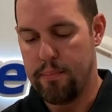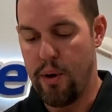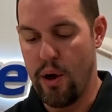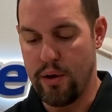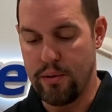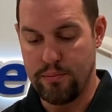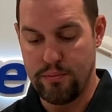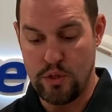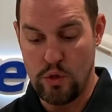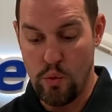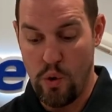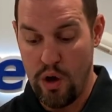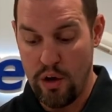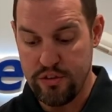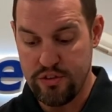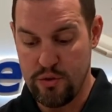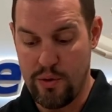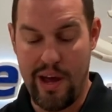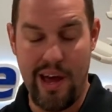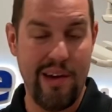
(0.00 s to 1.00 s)
but you
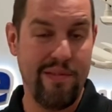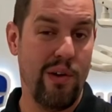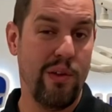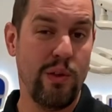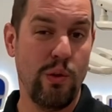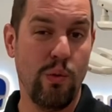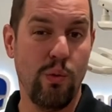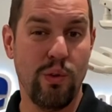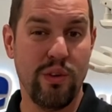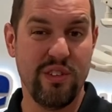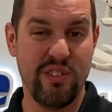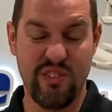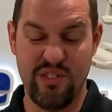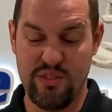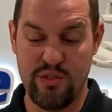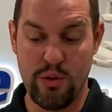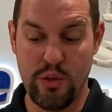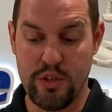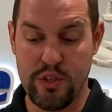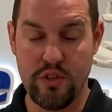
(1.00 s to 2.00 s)
also have all the origins and
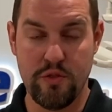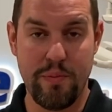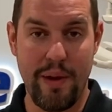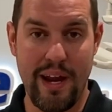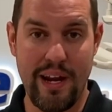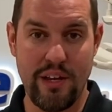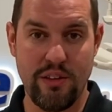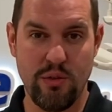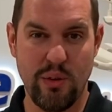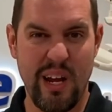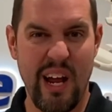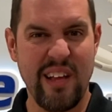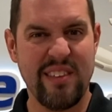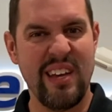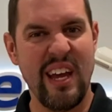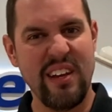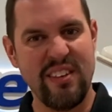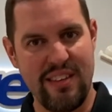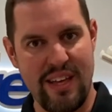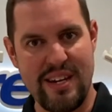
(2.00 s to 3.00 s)
insertions painted, so it kind of
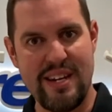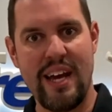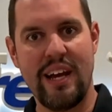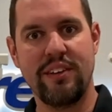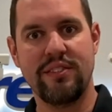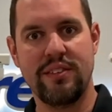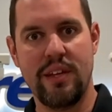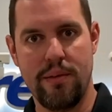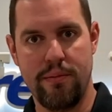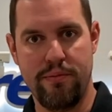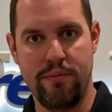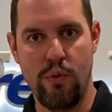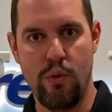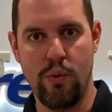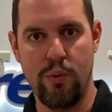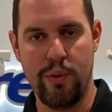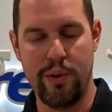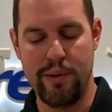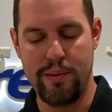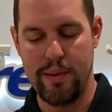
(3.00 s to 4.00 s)
takes that next step
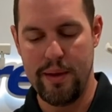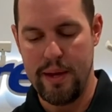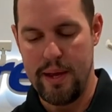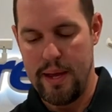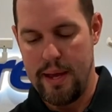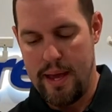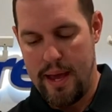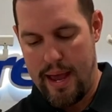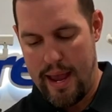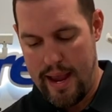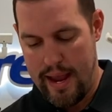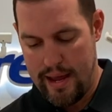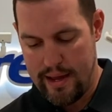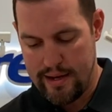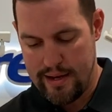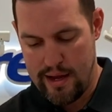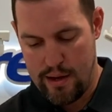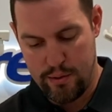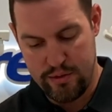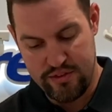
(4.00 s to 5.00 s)
forward.
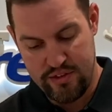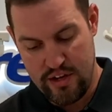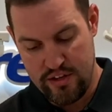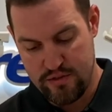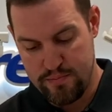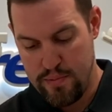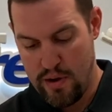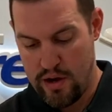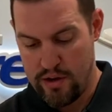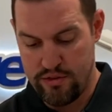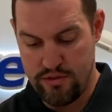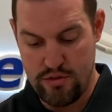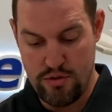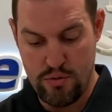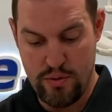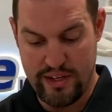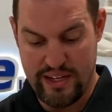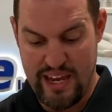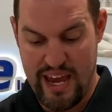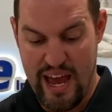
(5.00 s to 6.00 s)
And what's nice about it
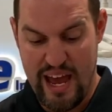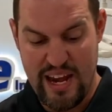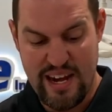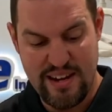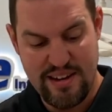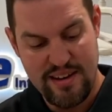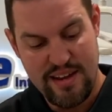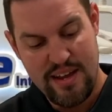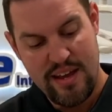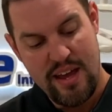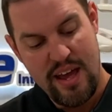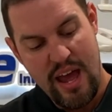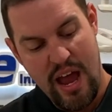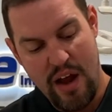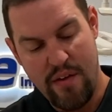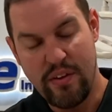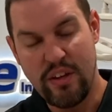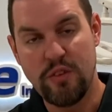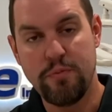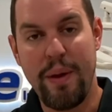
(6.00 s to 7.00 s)
too, again,
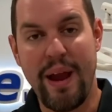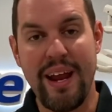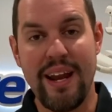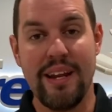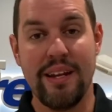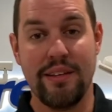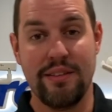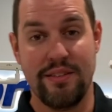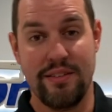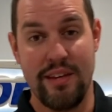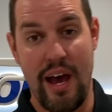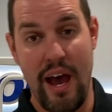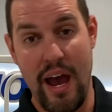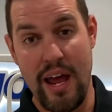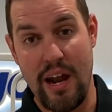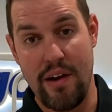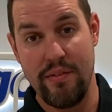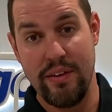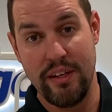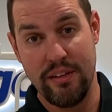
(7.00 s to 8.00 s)
everything's painted
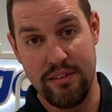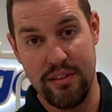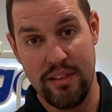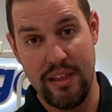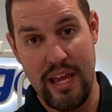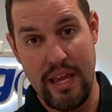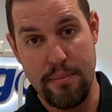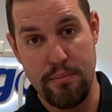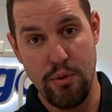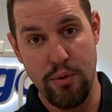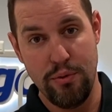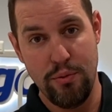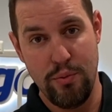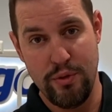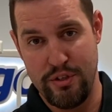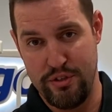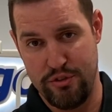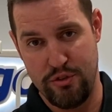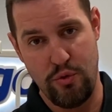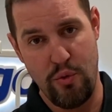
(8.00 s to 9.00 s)
inside, everything's labeled,
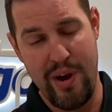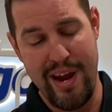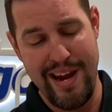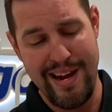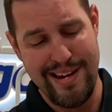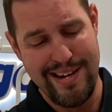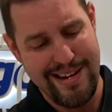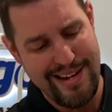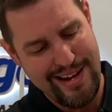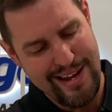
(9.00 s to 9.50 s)
which is great.